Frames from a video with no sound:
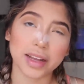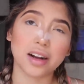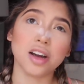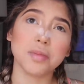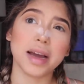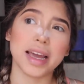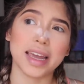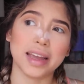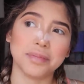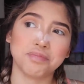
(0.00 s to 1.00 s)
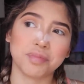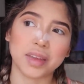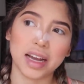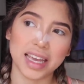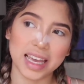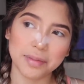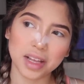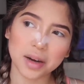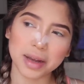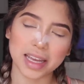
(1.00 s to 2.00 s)
like on my hip,
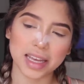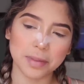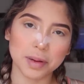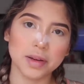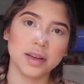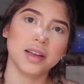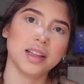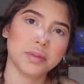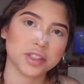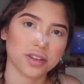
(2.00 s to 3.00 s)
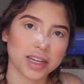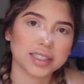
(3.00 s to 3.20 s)
not on my hip. Let me show you